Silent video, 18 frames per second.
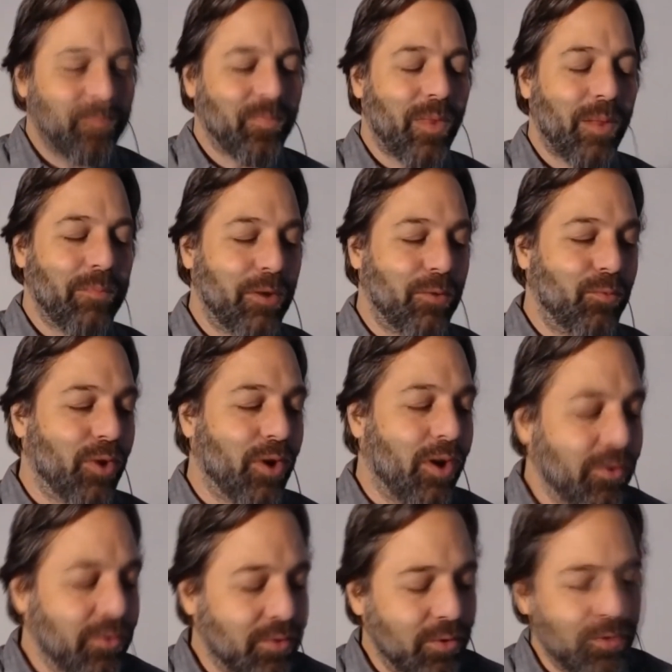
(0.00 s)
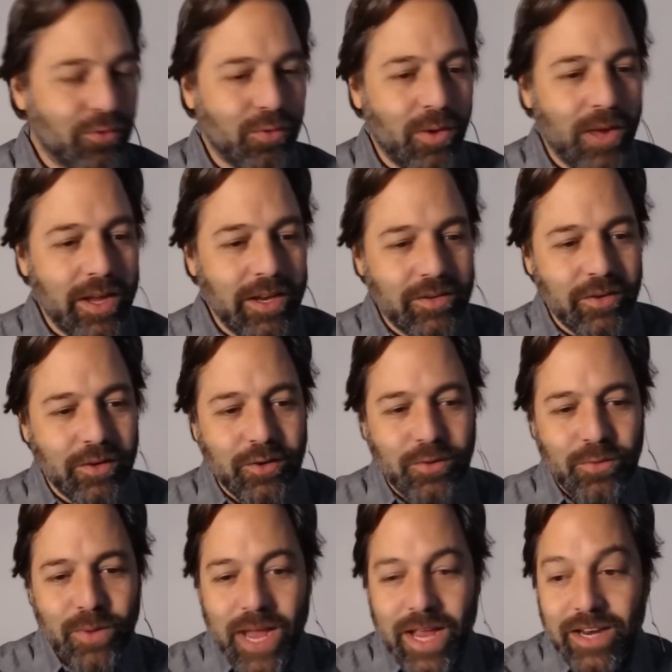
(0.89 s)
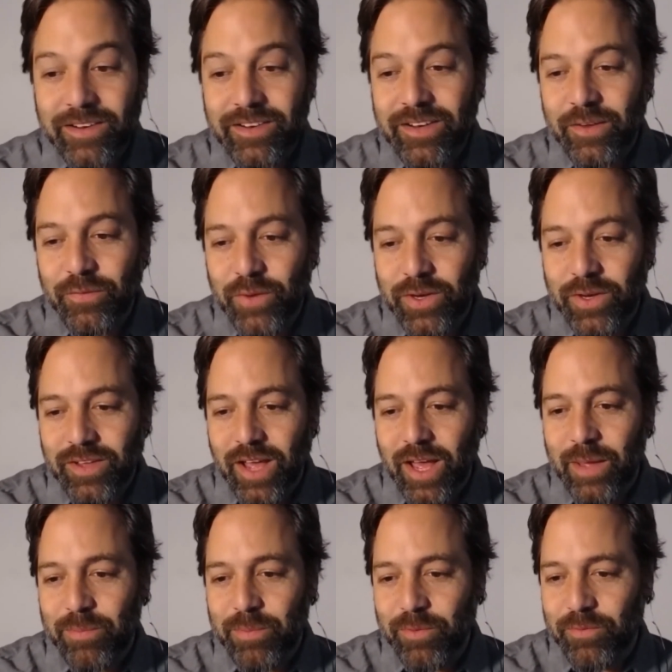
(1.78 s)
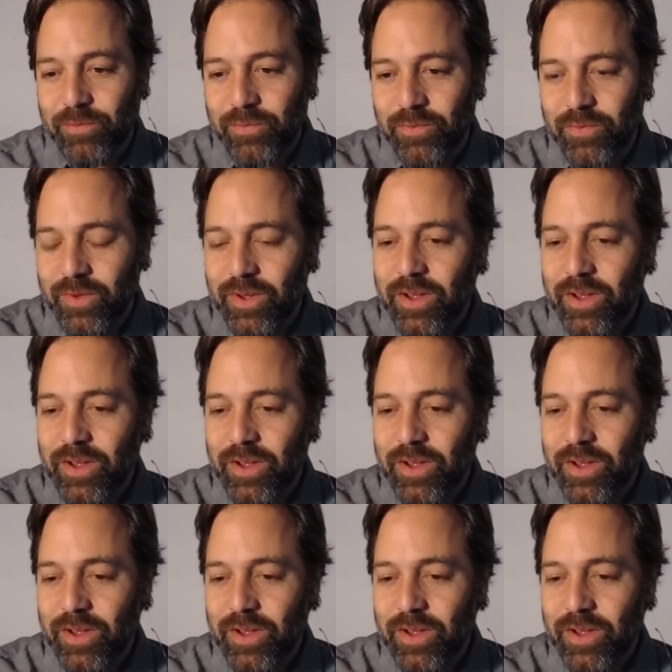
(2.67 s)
but we're also trying to create a different type of